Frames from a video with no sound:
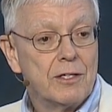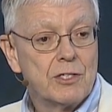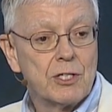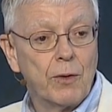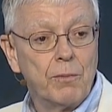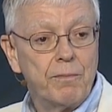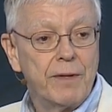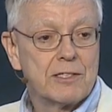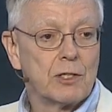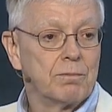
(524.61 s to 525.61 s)
So
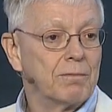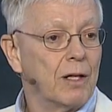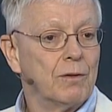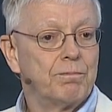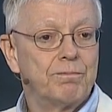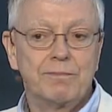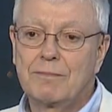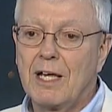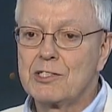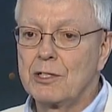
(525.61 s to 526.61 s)
that's
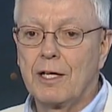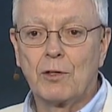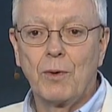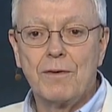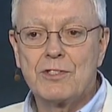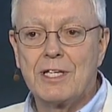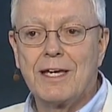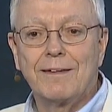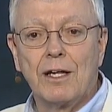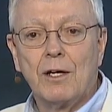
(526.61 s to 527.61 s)
another way of
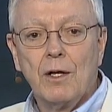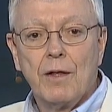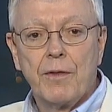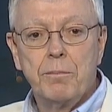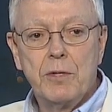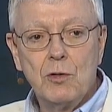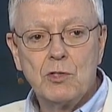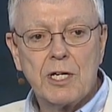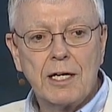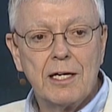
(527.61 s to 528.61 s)
saying that the
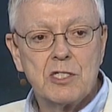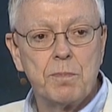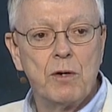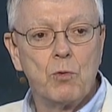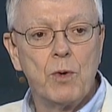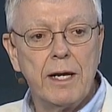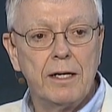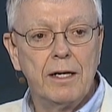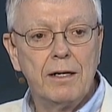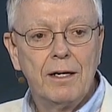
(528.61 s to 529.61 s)
music has been
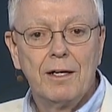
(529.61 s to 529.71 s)
written